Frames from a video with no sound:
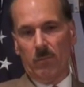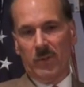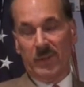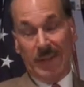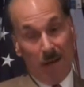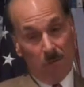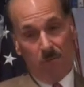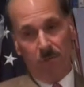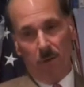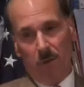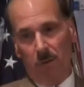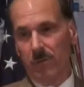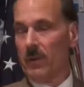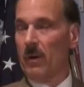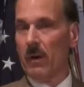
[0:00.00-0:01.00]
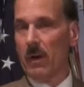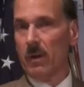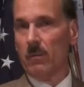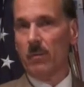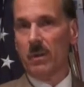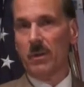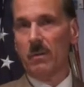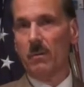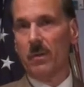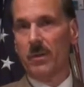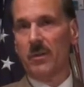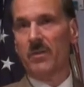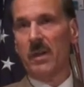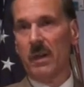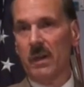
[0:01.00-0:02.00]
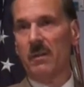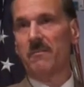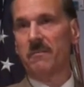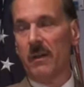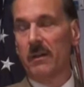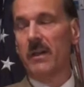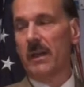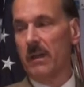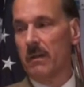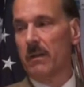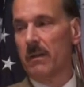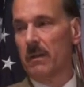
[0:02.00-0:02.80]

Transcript: the downfalls are we're, we're just not enough funding.